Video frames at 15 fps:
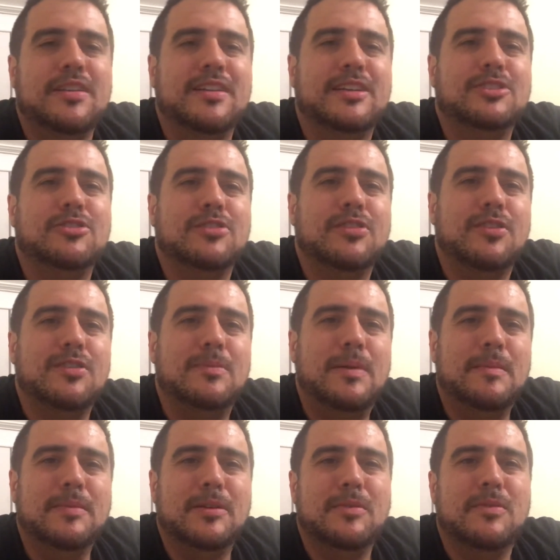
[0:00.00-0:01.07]
And I'd drink all the
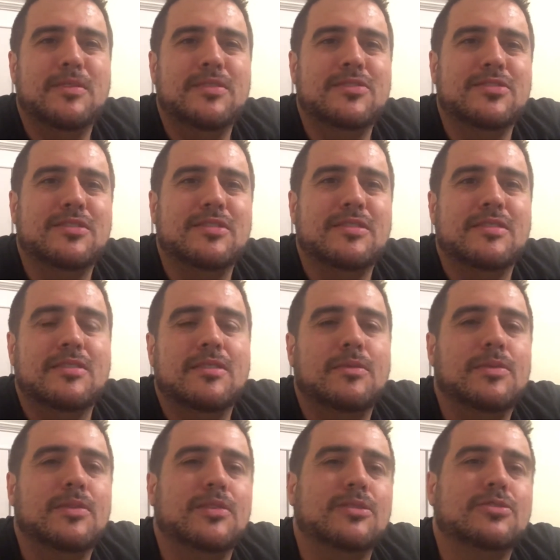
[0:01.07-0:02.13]
pumpkin ones, and
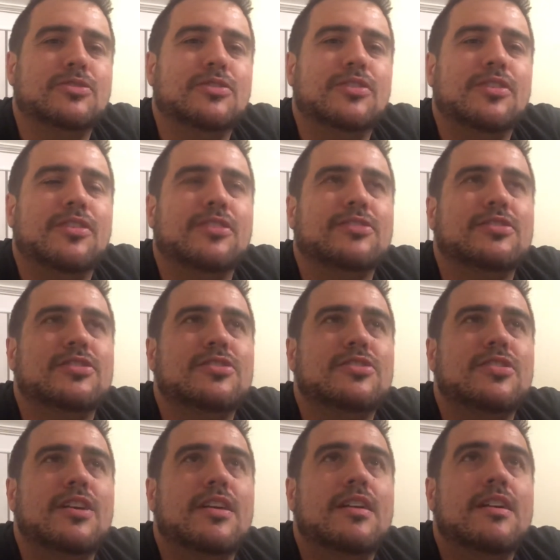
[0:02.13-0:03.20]
we'd all drink the
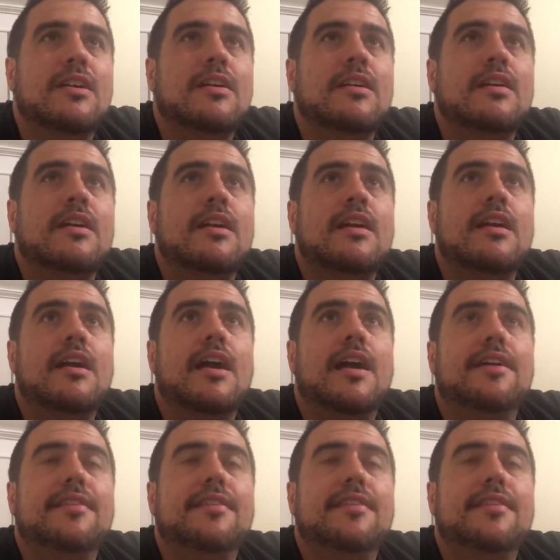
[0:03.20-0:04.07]
oranges. And